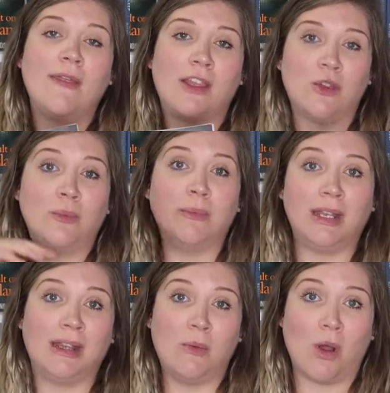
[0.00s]
that you
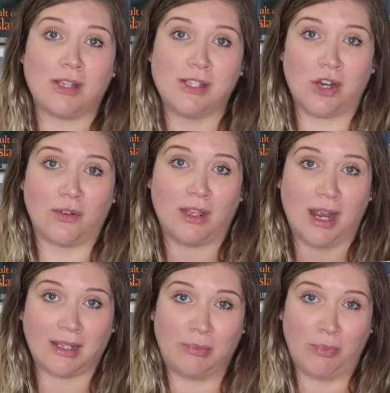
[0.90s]
immediately want to start the
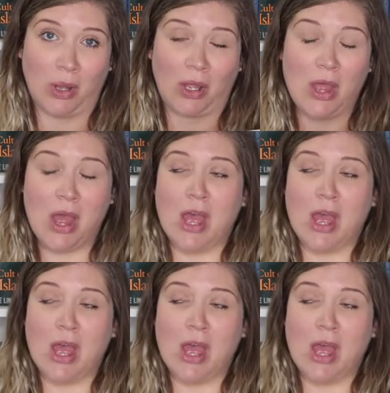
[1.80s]
next book.